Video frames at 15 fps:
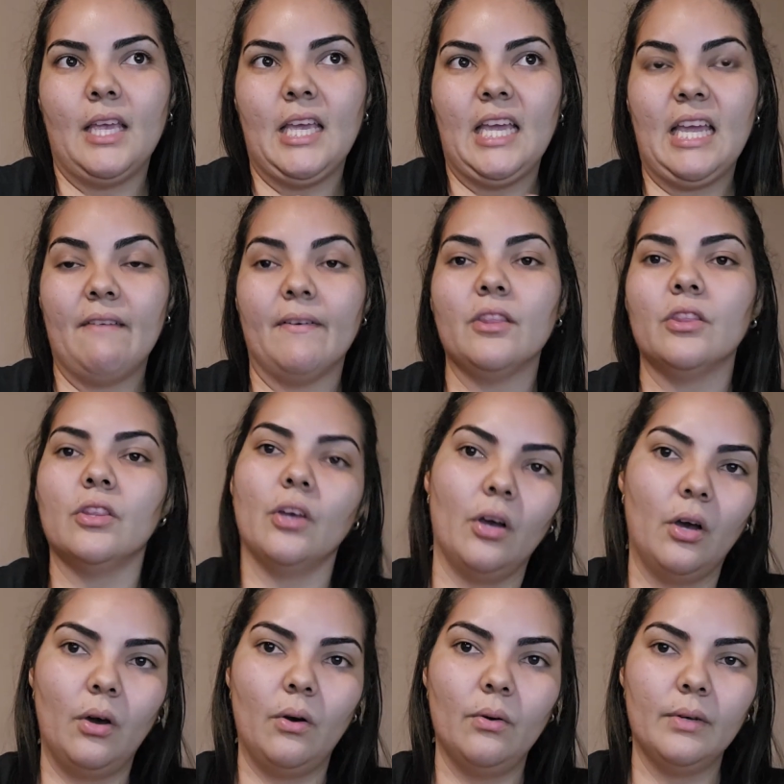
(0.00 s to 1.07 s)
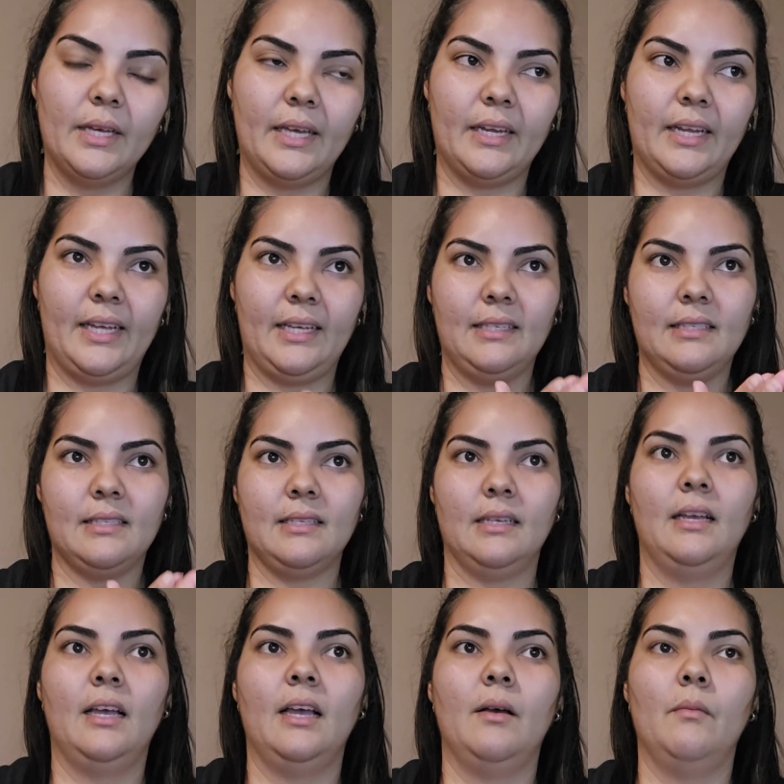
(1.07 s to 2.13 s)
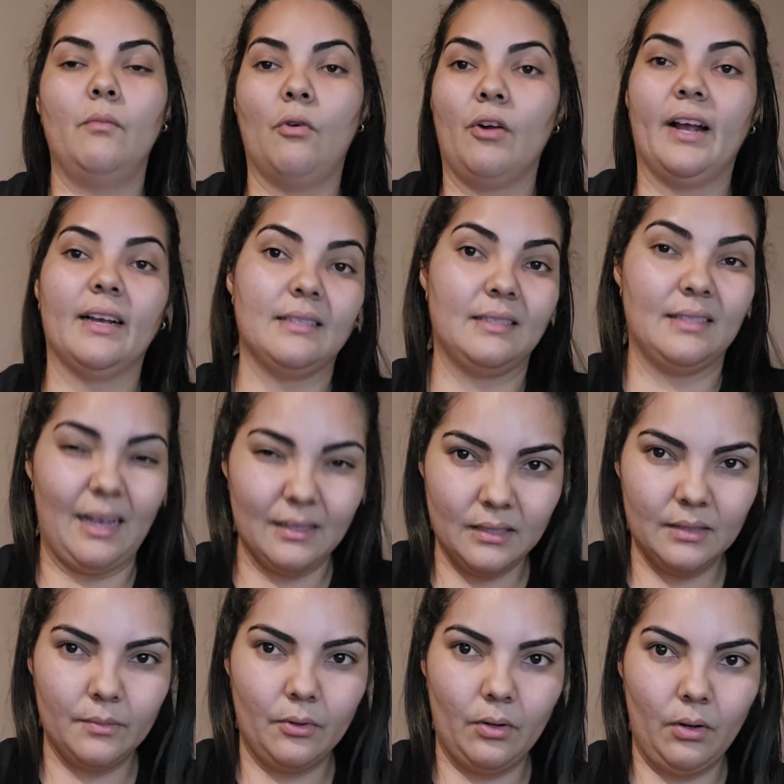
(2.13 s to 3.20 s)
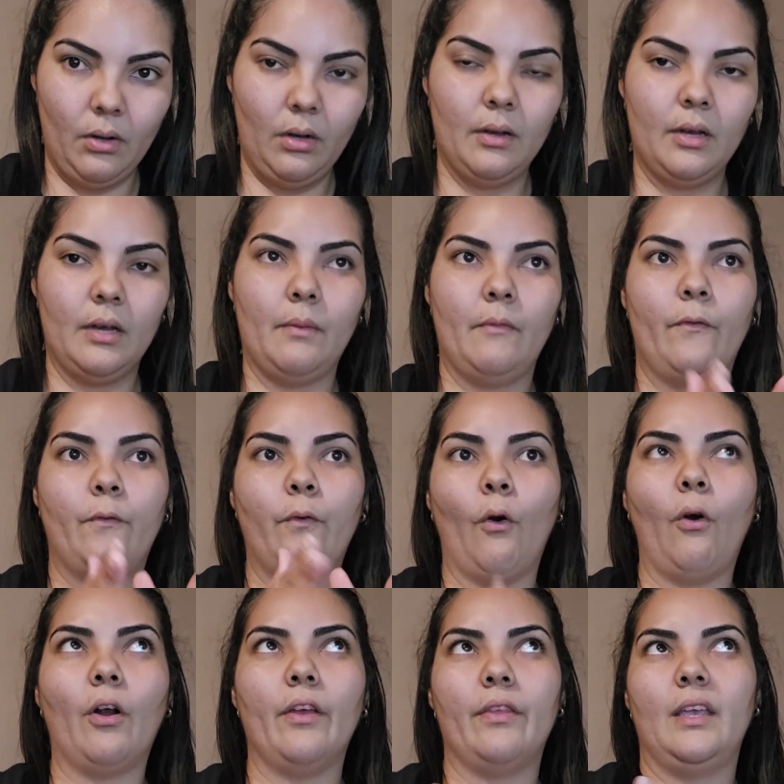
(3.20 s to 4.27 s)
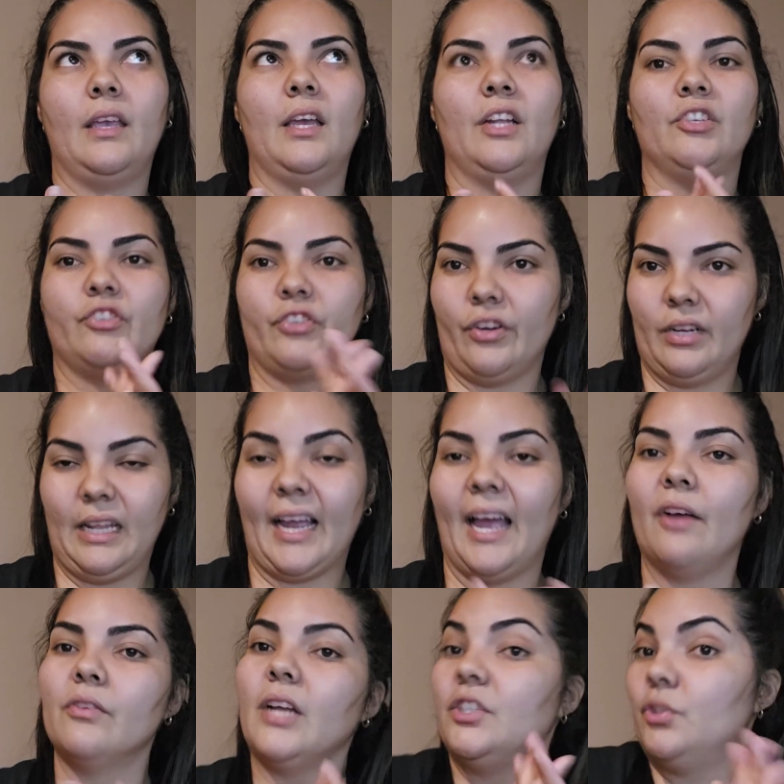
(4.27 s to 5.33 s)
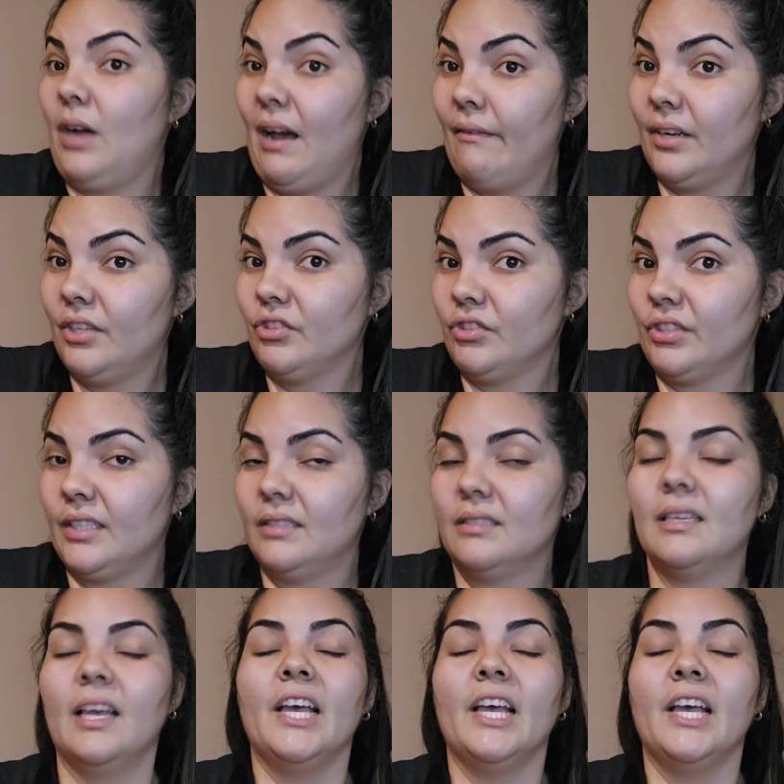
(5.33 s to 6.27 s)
even though it is more accessible for the insurance, like I do have an insurance,